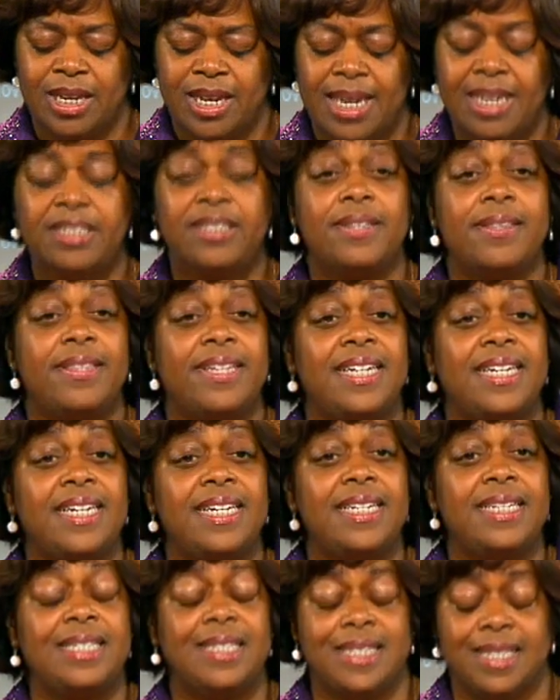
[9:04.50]
And to
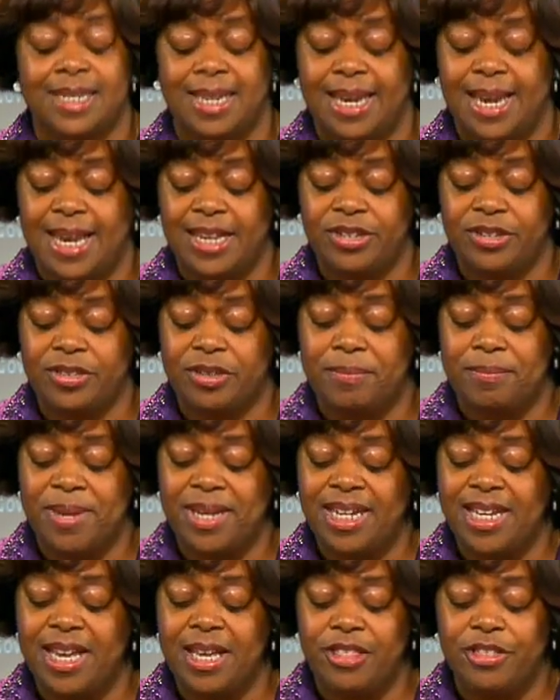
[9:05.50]
these, and to the
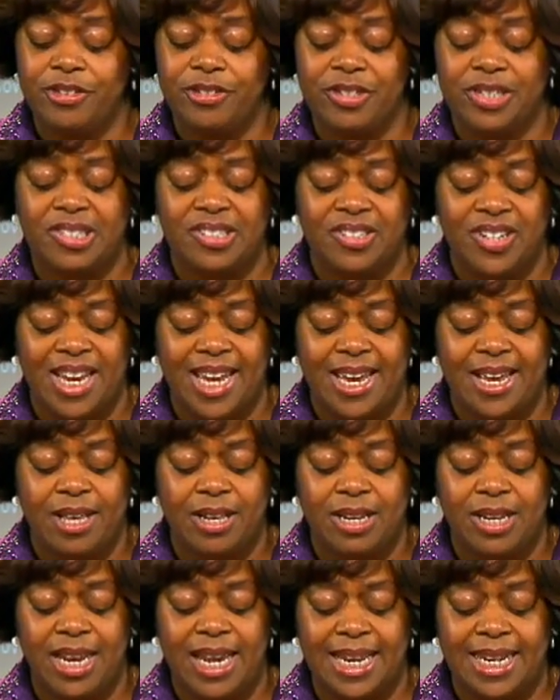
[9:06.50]
many others in
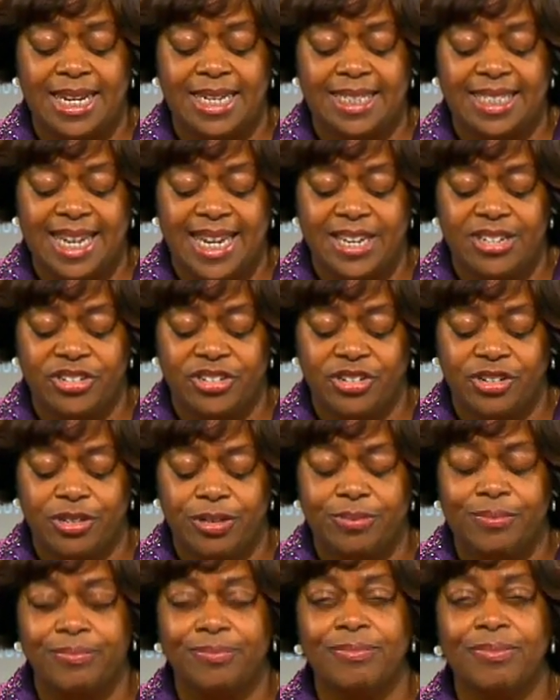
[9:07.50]
jail and in danger,
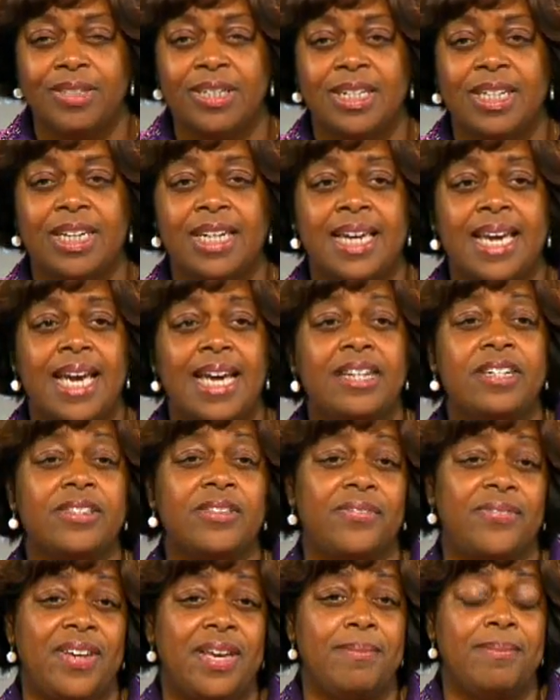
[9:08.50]
and to the
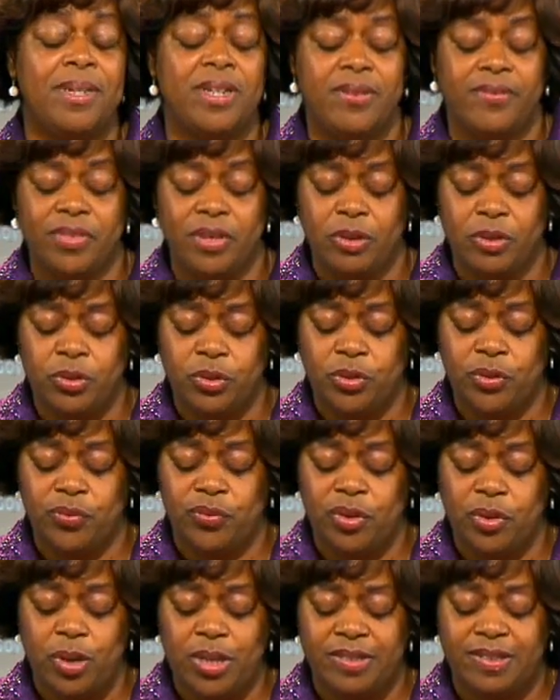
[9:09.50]
family of those who've
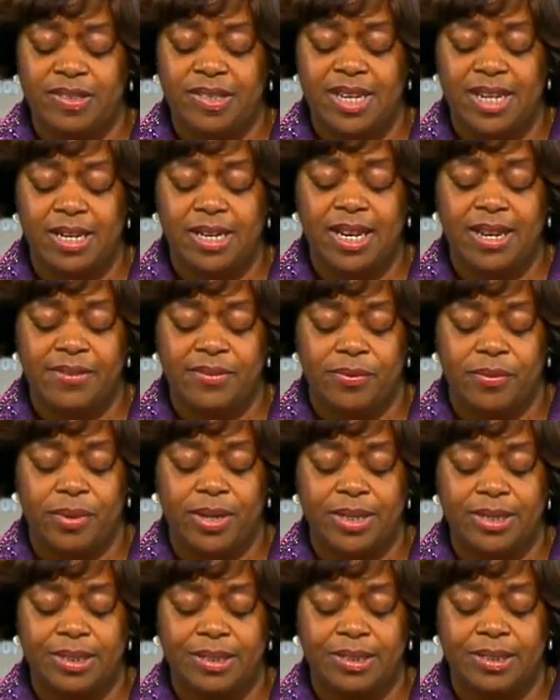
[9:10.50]
lost their loved
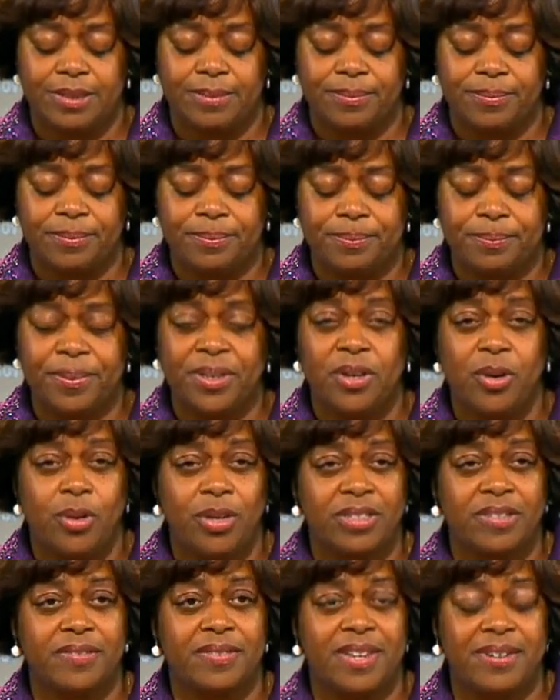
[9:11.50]
ones
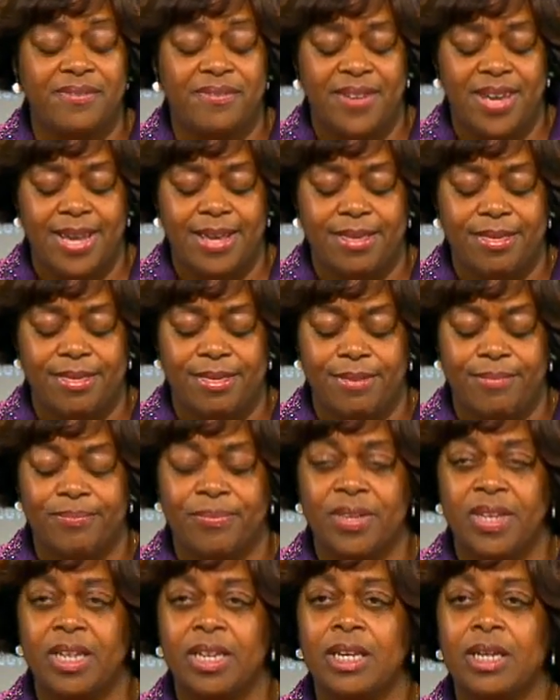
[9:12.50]
because of their faith,
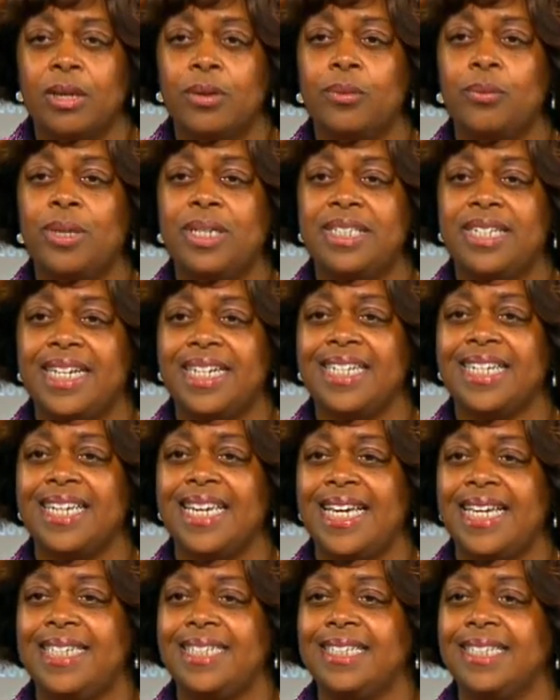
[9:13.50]
we
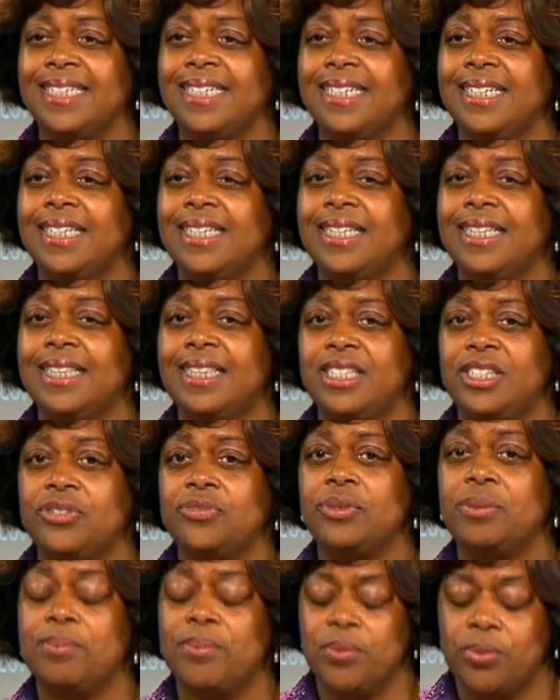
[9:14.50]
dedicate this
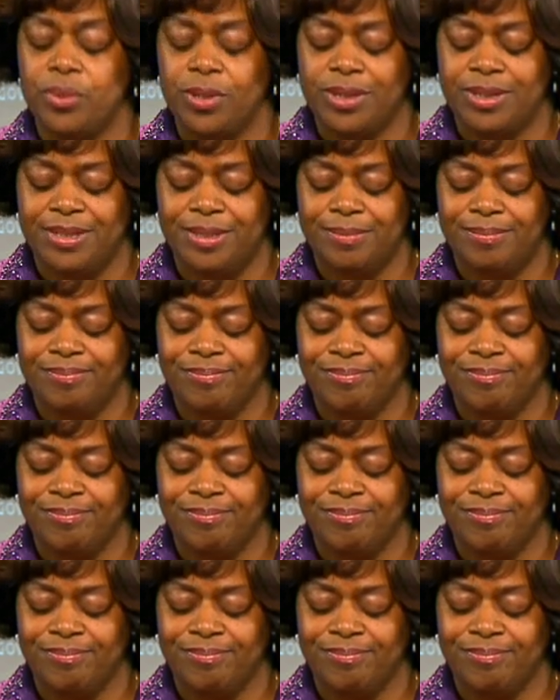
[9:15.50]
report.